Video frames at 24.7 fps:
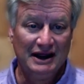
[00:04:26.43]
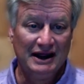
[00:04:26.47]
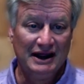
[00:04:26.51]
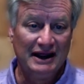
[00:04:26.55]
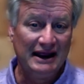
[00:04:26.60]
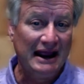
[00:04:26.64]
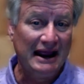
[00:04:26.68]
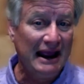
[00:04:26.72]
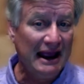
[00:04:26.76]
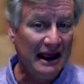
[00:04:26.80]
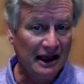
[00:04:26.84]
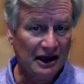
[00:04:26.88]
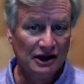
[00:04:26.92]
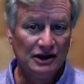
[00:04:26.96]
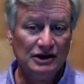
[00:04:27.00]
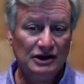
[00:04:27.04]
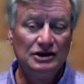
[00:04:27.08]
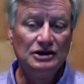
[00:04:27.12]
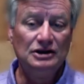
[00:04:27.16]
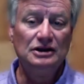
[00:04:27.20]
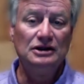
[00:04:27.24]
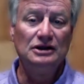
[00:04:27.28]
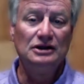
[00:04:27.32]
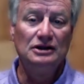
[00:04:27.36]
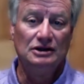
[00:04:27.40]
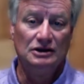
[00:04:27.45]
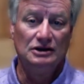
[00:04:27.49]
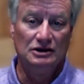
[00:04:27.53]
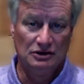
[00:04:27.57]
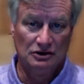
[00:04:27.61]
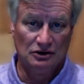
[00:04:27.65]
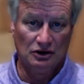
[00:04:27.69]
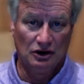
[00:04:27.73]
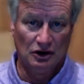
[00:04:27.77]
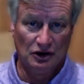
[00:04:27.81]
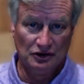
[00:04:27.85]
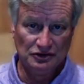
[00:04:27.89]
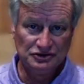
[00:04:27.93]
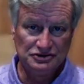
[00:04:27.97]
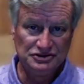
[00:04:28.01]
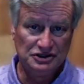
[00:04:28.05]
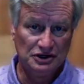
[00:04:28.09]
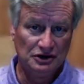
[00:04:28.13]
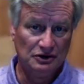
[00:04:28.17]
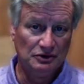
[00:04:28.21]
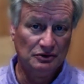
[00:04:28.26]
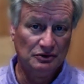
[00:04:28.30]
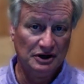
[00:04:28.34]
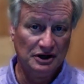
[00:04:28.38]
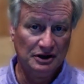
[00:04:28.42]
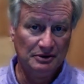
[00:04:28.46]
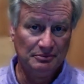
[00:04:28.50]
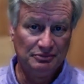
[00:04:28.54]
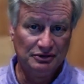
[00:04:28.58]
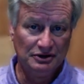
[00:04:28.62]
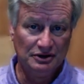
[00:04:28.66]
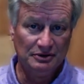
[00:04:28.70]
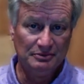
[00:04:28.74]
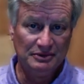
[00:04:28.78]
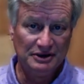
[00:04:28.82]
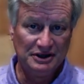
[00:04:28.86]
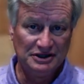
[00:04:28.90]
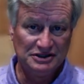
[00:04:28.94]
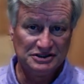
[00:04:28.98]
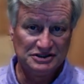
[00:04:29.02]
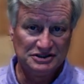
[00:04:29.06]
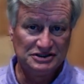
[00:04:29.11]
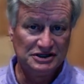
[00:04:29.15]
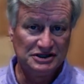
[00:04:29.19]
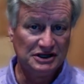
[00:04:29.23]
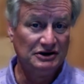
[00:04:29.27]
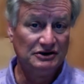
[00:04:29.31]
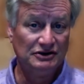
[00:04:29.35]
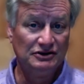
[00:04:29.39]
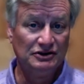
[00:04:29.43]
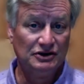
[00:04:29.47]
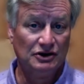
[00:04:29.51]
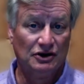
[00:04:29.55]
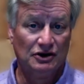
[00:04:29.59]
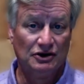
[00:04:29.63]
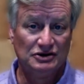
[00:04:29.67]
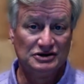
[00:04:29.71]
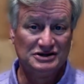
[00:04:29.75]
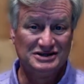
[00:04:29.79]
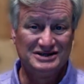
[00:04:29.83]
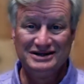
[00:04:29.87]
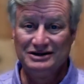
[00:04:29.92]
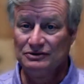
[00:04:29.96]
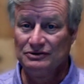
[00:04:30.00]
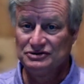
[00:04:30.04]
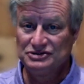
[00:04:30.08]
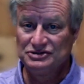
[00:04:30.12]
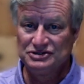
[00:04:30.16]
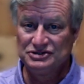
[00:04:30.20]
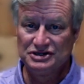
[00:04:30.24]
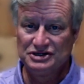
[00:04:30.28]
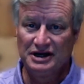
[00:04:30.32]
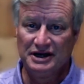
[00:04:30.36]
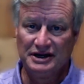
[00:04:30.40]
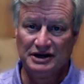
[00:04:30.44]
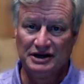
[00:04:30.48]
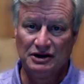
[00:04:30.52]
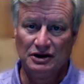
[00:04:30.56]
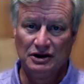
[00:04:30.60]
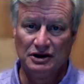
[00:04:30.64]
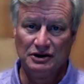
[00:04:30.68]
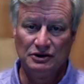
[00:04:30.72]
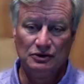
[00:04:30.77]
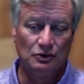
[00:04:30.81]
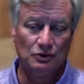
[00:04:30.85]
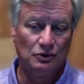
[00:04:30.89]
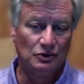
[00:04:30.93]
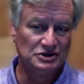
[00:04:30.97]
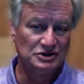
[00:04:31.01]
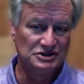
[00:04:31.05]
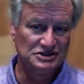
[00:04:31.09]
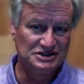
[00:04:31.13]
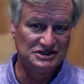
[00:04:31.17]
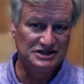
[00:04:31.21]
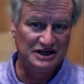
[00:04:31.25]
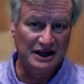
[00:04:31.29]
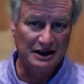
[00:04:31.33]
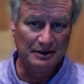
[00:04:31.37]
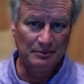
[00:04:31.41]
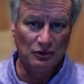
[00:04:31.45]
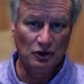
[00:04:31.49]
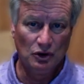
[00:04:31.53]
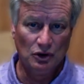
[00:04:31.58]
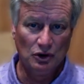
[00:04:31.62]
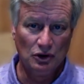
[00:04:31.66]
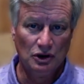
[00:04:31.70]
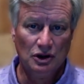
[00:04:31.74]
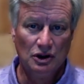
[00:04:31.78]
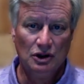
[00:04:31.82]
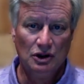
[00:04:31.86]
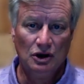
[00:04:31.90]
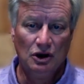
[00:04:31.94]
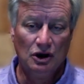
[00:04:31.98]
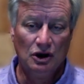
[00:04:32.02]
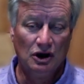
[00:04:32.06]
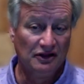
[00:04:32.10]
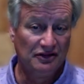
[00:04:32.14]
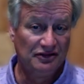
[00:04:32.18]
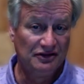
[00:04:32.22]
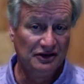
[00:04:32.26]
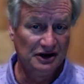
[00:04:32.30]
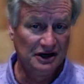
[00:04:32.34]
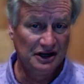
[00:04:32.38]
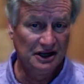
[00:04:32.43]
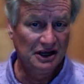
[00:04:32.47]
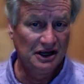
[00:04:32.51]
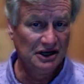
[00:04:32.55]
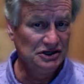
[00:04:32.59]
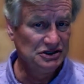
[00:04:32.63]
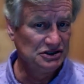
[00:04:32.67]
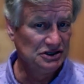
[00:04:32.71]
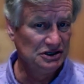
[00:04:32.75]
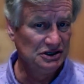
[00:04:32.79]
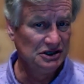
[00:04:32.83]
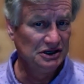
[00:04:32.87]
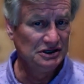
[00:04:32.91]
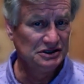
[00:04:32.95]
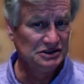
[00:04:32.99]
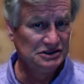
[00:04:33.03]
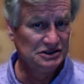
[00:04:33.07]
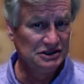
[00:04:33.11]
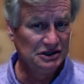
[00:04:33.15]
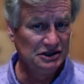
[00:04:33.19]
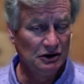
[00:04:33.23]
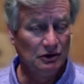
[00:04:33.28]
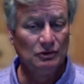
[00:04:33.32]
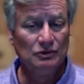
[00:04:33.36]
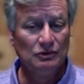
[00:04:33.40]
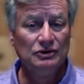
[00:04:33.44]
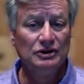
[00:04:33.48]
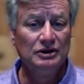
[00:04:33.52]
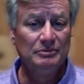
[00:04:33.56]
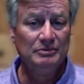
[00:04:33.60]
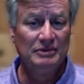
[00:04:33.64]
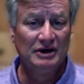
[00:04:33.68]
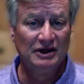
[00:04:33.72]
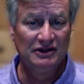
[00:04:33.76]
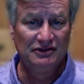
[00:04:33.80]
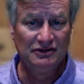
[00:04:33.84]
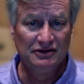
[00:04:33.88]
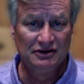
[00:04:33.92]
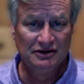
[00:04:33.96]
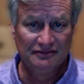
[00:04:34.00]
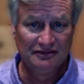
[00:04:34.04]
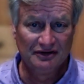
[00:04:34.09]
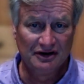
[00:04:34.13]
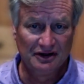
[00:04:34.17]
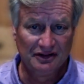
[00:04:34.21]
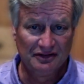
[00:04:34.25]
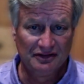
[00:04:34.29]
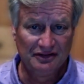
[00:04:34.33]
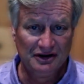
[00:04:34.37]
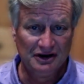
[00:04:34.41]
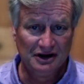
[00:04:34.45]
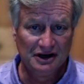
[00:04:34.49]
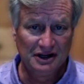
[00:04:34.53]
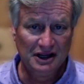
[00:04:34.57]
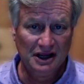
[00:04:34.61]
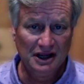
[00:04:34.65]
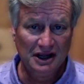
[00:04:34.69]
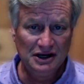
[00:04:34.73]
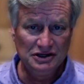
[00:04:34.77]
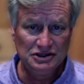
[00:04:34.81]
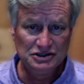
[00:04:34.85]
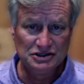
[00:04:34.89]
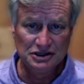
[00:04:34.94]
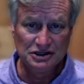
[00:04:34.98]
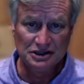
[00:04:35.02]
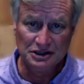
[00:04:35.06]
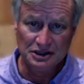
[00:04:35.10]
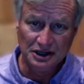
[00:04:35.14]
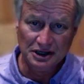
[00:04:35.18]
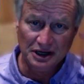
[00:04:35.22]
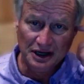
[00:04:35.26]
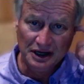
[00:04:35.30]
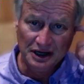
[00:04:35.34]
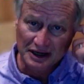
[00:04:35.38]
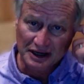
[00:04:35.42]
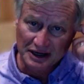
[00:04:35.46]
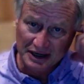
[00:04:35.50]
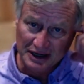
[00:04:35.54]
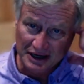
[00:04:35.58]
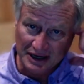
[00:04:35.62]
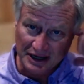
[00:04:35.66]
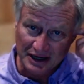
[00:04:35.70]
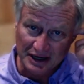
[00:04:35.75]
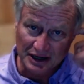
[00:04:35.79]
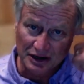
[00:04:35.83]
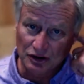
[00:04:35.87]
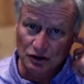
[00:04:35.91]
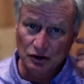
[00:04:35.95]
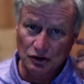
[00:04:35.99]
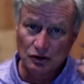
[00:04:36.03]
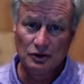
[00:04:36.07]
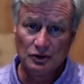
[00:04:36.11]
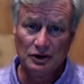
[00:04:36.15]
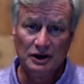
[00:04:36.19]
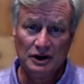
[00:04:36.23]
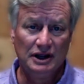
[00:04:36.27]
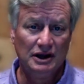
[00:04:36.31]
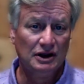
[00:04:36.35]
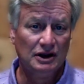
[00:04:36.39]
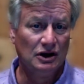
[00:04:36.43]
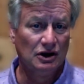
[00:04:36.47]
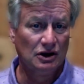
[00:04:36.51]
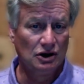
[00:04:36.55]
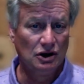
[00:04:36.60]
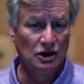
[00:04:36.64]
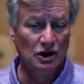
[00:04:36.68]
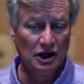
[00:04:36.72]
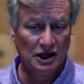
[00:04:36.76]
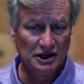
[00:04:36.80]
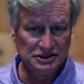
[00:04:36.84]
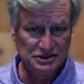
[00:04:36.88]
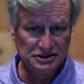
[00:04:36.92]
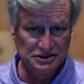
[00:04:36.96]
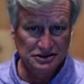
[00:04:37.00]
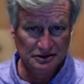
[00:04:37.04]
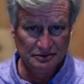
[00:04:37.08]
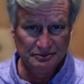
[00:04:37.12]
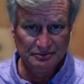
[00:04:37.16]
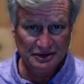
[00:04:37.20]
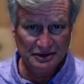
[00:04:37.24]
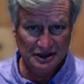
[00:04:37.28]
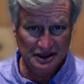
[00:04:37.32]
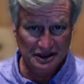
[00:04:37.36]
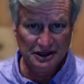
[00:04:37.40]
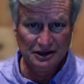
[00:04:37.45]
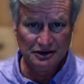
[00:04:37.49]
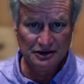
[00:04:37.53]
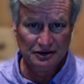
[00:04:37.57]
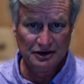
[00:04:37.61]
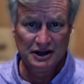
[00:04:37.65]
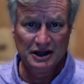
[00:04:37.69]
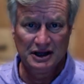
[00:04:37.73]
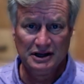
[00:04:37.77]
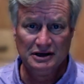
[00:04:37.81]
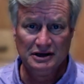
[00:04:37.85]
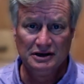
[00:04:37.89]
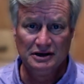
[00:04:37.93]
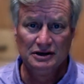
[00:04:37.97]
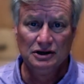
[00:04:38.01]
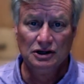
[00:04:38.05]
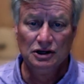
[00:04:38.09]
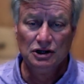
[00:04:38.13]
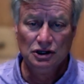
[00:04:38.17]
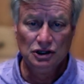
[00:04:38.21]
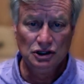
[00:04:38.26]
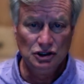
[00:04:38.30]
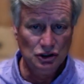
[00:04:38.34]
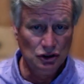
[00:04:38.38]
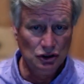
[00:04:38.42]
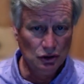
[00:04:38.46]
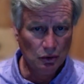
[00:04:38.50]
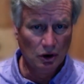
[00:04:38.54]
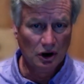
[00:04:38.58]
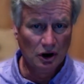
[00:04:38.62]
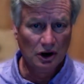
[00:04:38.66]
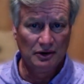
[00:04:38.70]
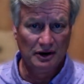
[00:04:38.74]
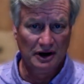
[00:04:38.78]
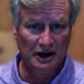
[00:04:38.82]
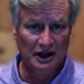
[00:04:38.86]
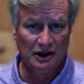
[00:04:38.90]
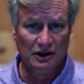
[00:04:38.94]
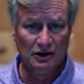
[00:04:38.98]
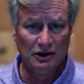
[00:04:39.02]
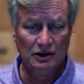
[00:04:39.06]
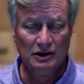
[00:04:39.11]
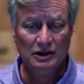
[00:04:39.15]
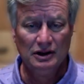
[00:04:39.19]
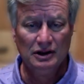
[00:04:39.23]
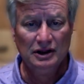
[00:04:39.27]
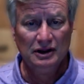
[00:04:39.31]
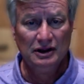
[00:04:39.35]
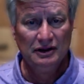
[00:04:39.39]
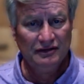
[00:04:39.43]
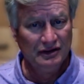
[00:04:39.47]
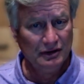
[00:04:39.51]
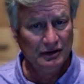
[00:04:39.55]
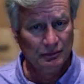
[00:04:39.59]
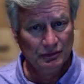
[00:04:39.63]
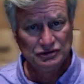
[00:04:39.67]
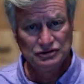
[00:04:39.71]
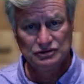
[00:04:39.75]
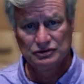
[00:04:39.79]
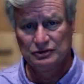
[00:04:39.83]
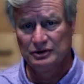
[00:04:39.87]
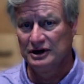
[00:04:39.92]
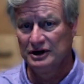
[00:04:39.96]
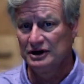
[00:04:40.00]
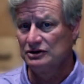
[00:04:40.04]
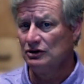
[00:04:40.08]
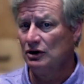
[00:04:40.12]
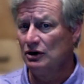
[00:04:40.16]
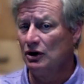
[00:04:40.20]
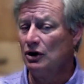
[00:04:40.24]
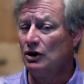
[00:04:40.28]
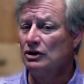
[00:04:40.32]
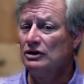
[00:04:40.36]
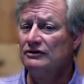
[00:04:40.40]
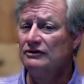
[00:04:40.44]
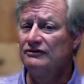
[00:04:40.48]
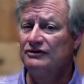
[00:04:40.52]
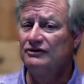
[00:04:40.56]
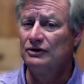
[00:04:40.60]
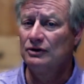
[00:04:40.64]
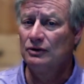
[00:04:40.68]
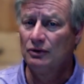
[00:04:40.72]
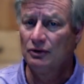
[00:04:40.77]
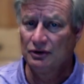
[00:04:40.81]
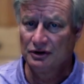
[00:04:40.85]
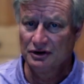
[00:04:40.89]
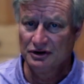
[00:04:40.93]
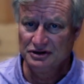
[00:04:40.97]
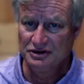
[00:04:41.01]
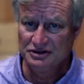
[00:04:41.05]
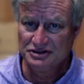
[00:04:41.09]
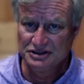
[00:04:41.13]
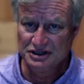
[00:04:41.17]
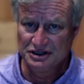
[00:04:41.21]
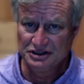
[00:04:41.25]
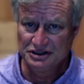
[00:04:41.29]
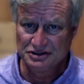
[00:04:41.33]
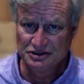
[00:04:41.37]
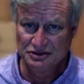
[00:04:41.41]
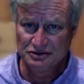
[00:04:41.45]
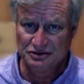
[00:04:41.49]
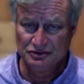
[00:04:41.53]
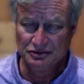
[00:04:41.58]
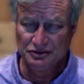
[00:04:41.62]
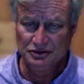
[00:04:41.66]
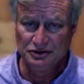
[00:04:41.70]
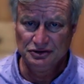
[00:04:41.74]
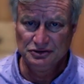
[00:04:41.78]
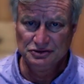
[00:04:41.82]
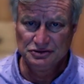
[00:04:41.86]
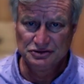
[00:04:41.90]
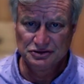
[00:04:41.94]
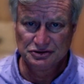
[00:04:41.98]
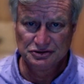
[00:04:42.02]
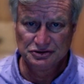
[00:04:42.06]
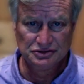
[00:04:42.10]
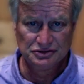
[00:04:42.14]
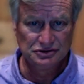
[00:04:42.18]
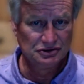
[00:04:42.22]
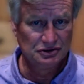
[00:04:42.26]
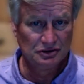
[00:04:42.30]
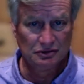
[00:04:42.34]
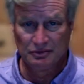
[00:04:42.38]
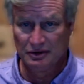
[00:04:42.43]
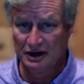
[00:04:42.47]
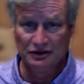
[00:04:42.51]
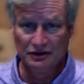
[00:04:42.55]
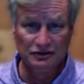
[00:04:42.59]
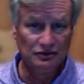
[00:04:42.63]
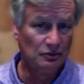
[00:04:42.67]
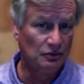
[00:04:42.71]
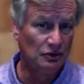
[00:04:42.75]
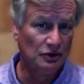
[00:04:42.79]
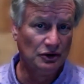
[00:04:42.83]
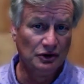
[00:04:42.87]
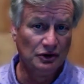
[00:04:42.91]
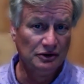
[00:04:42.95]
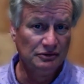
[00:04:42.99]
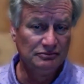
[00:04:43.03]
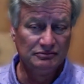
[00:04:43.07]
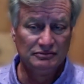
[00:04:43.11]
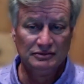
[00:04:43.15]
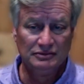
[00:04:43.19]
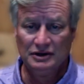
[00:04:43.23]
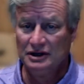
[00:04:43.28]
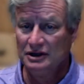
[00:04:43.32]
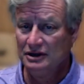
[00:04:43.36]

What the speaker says: and also implement state-of-the-art single sign-on or SAML authentication as the only method of authentication, can create a custom internet URL that will direct all of their organizational users around the world.